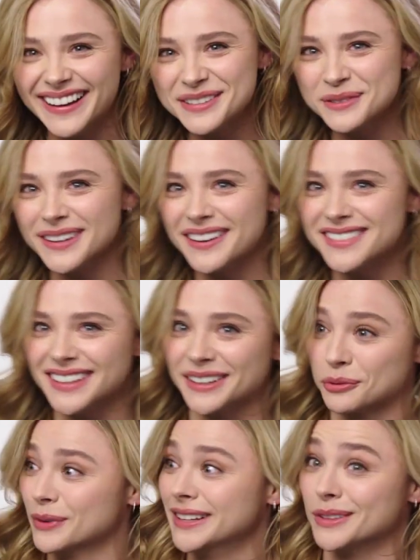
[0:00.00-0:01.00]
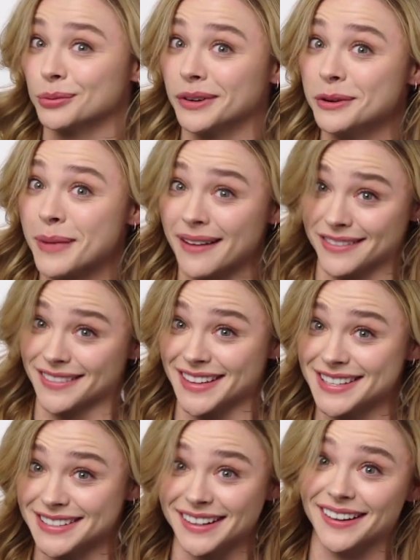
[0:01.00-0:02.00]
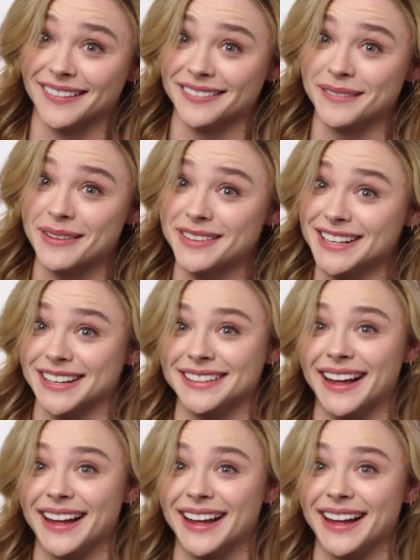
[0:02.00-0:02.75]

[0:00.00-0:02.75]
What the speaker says: I guess we're gonna have to like read the room after this, you know, and maybe take a